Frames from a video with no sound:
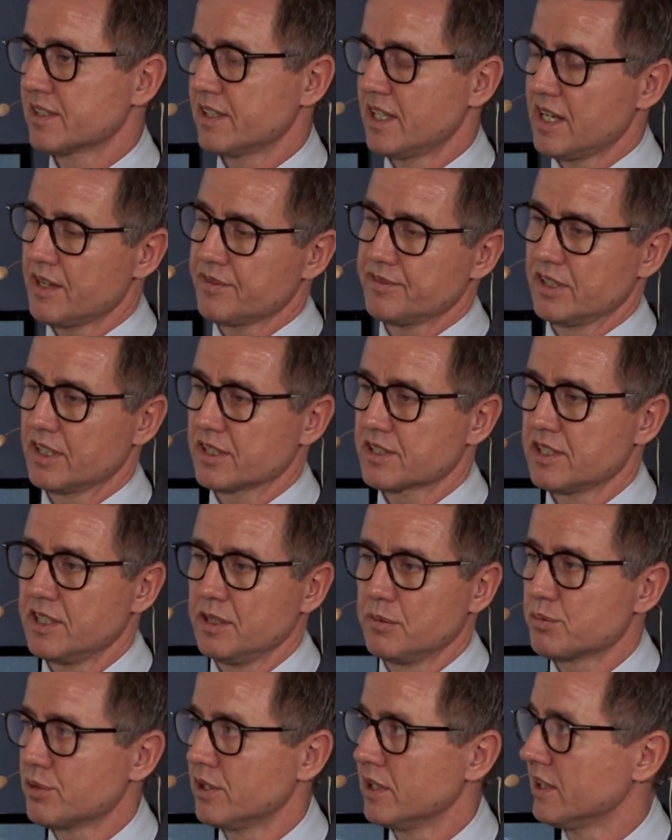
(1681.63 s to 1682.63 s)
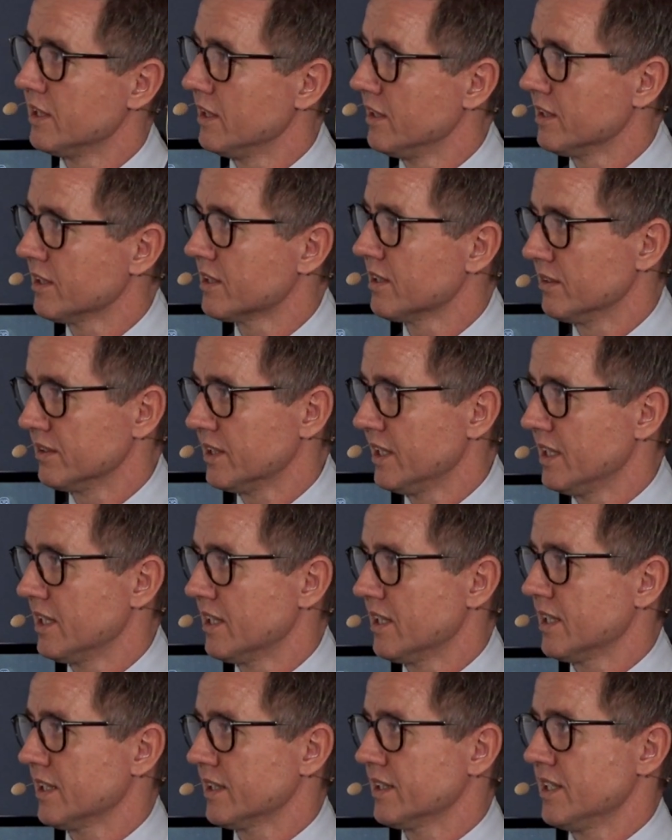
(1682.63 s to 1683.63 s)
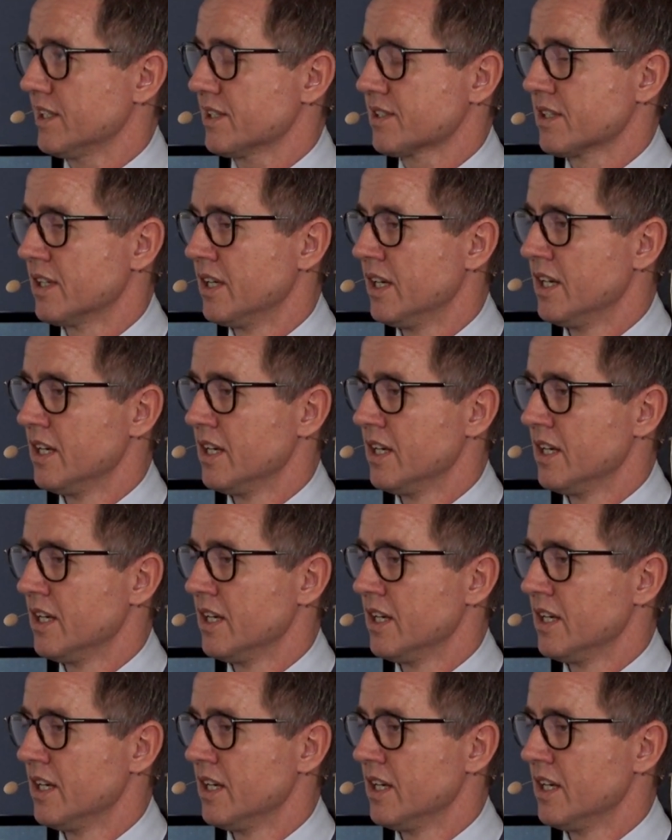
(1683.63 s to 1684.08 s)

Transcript: They have not seen preclinical data like this.